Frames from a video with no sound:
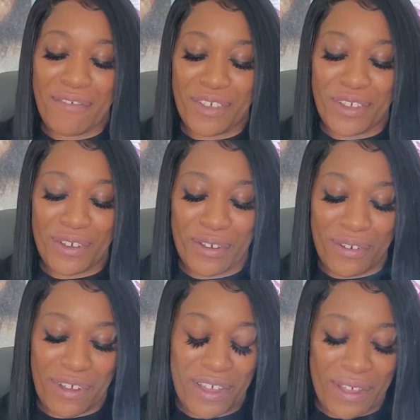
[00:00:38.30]
if you're
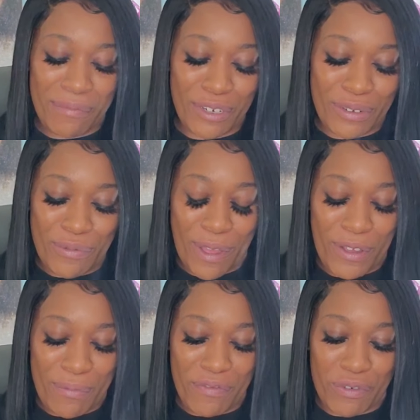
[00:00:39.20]
uh, new,
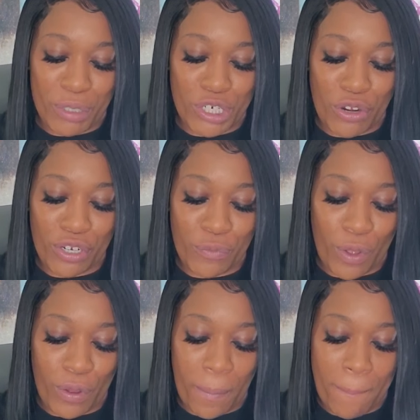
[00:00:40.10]
welcome. If you're returning,
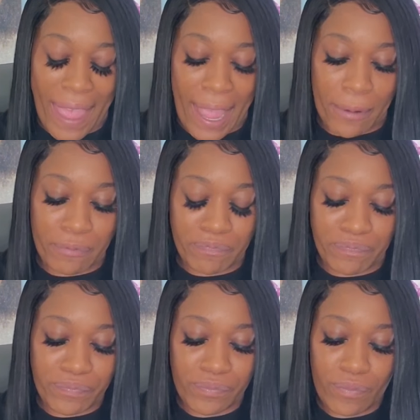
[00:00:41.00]
welcome back.
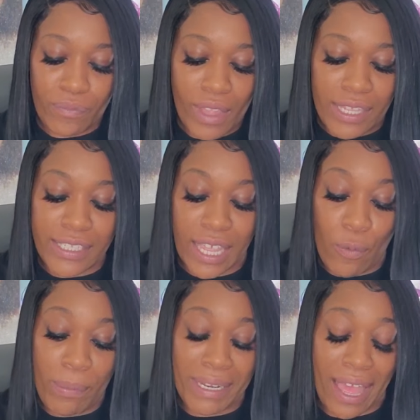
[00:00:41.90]
Say
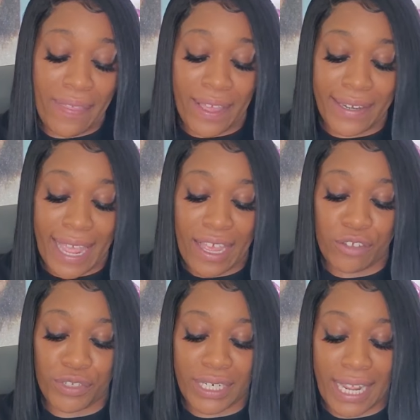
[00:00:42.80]
it with me now. There are
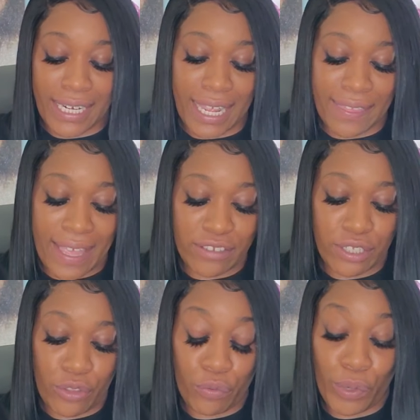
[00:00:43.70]

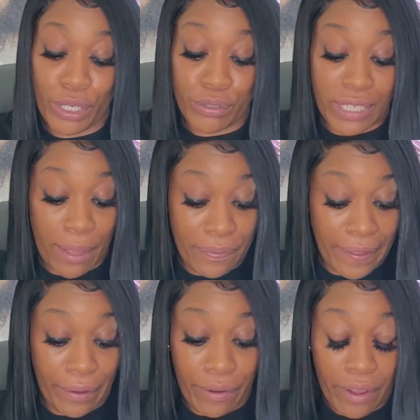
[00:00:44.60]
999,000 other readers out
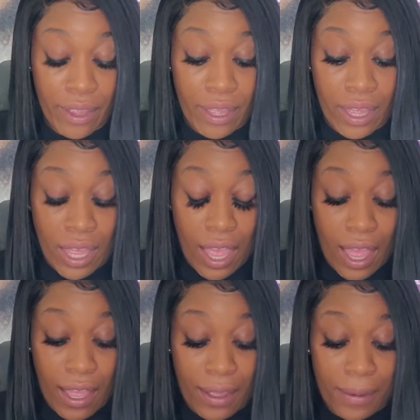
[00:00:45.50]
there.
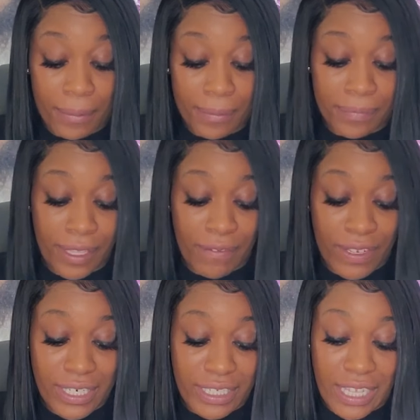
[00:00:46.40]
Um, if
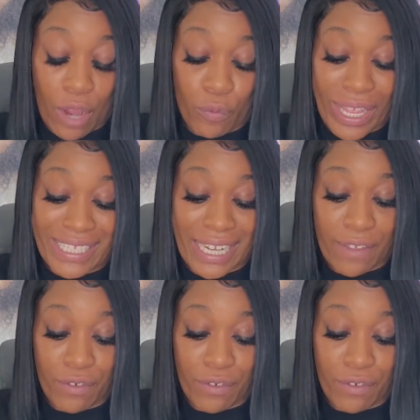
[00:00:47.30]
it does not resonate